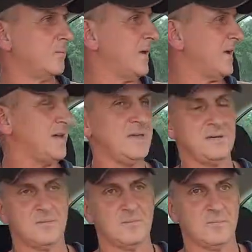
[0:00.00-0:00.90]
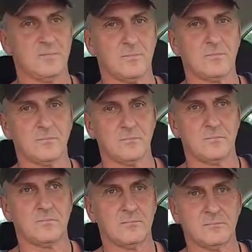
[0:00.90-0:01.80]
May
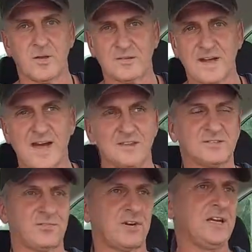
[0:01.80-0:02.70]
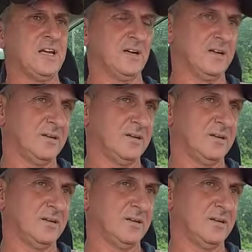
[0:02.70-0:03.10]
Mother Goddess Freya